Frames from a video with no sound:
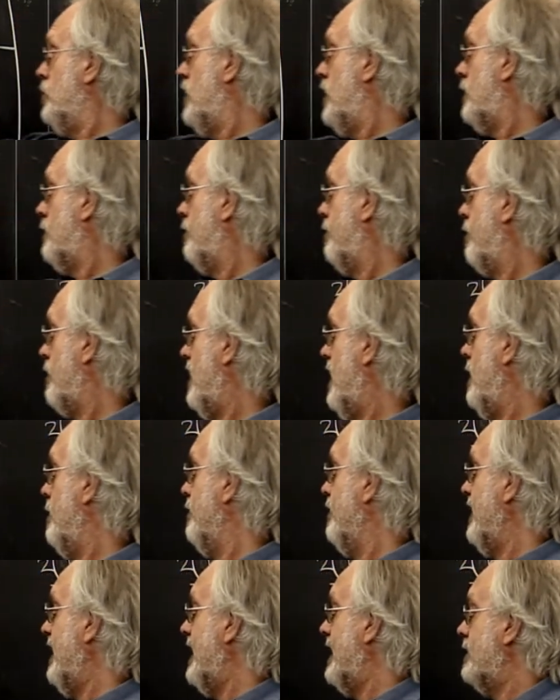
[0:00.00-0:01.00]
that for
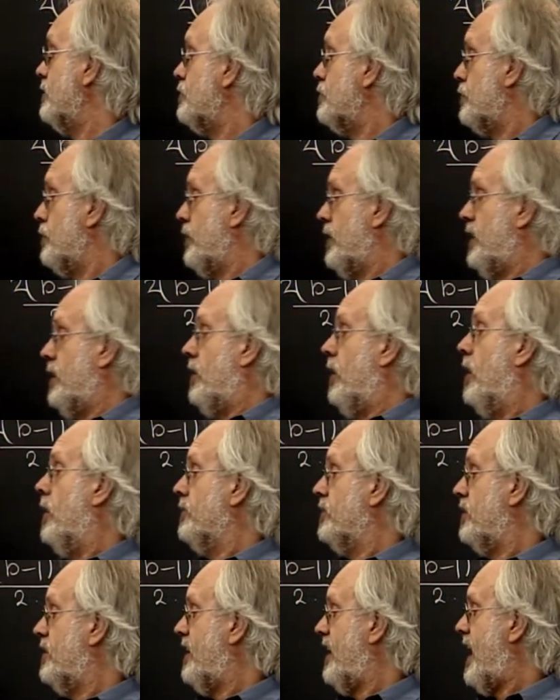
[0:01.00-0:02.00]
every entry
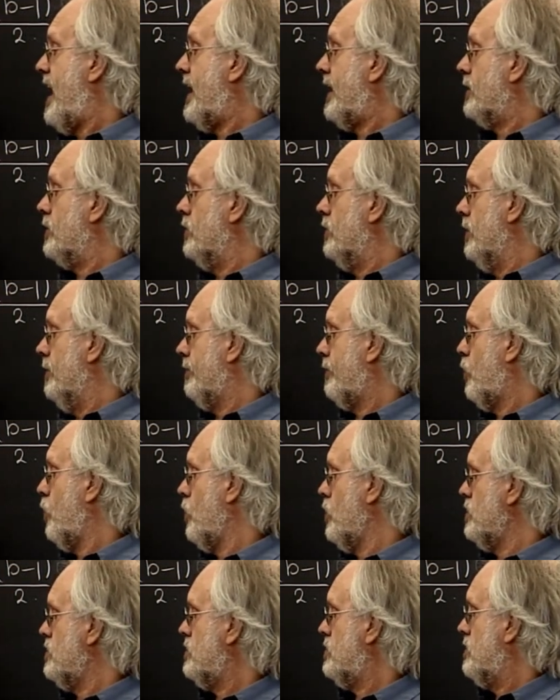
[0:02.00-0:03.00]
on the diagonal. Of
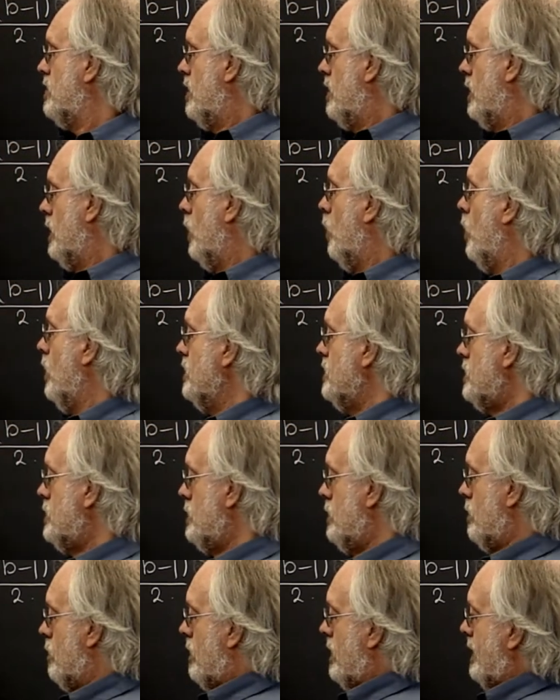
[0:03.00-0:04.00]
course, once
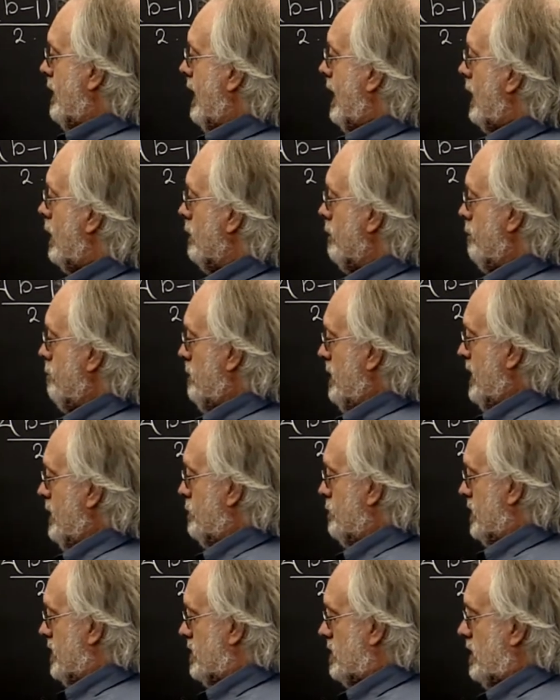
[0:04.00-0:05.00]
you run out of
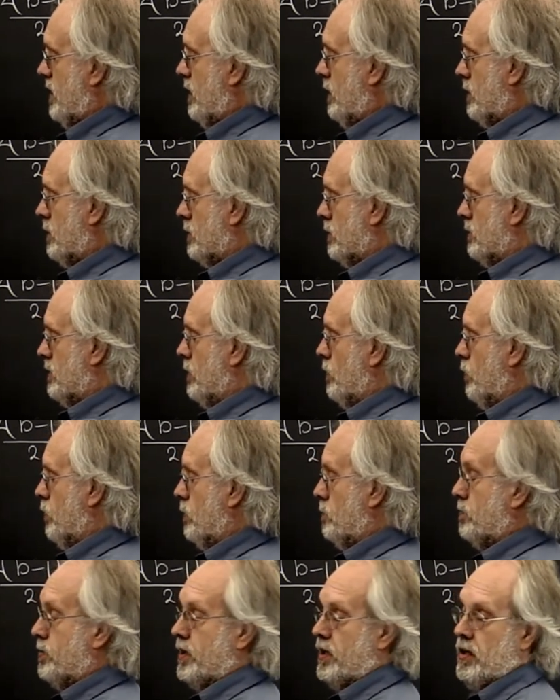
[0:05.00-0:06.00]
matrix here, there
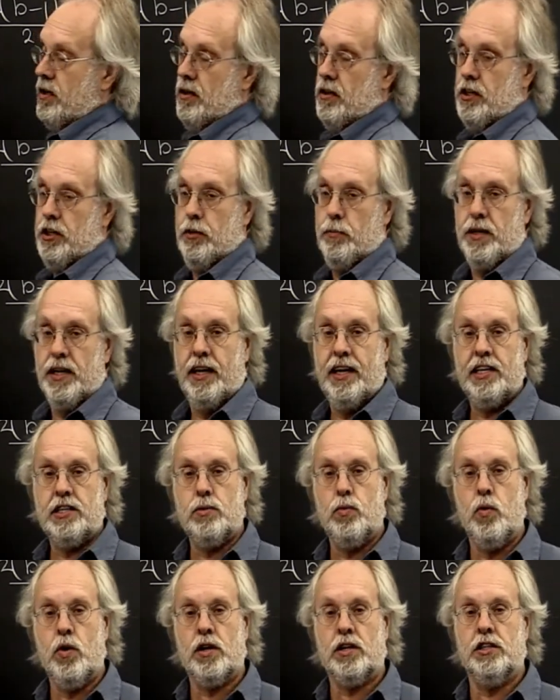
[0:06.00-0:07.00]
would be a little bit
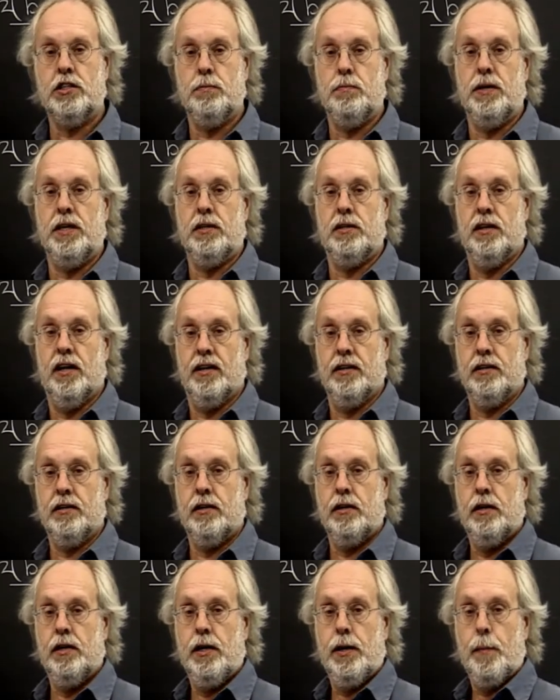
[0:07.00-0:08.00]
less work to be done.
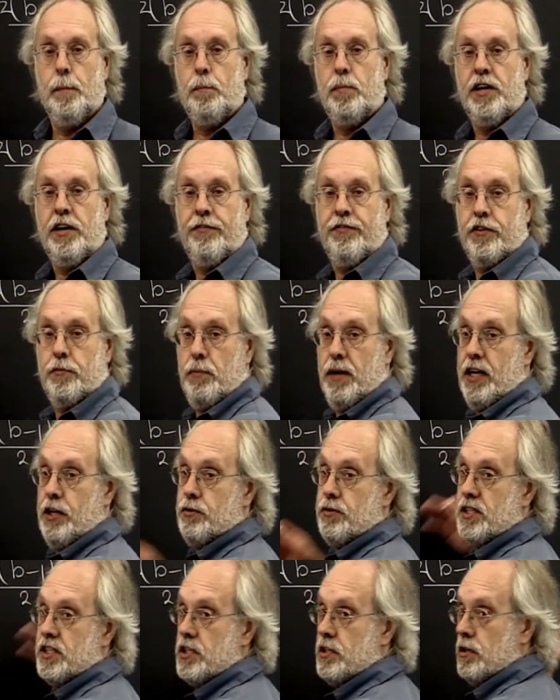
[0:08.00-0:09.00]
But if the
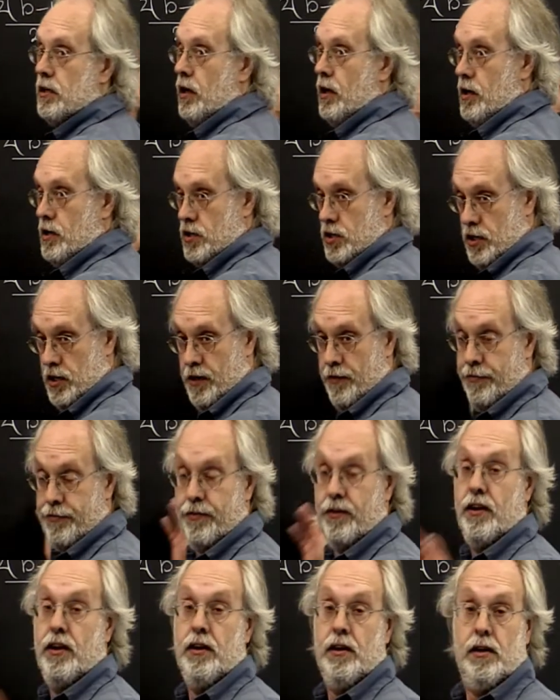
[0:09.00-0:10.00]
matrix is large enough,
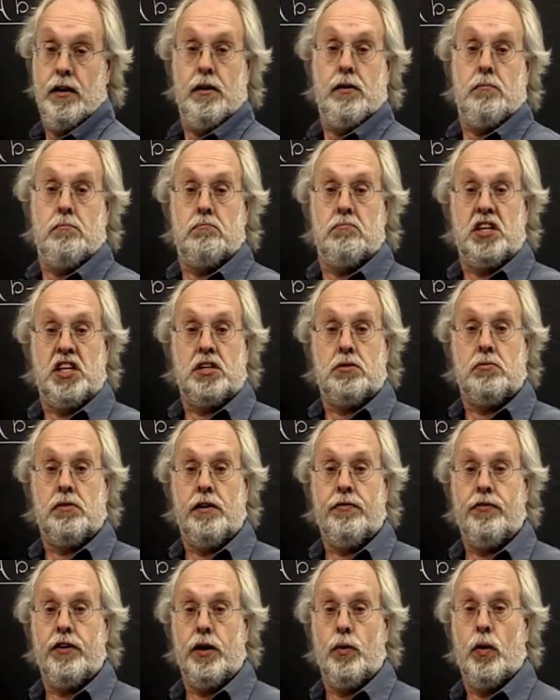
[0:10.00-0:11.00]
that's
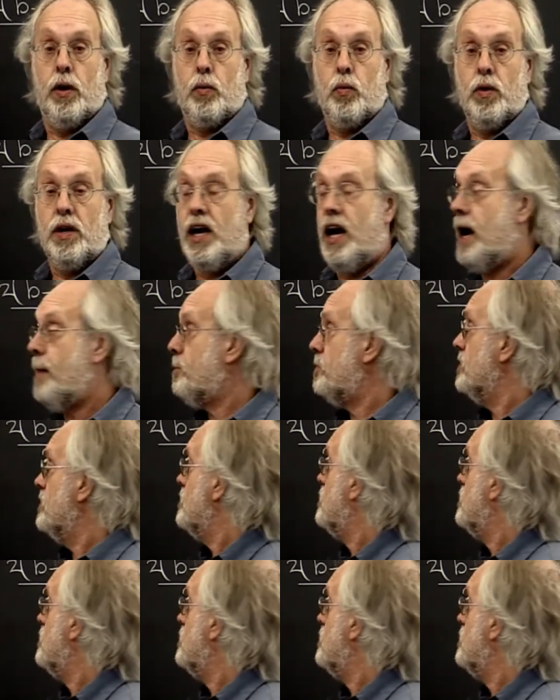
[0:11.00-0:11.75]
roughly what would happen.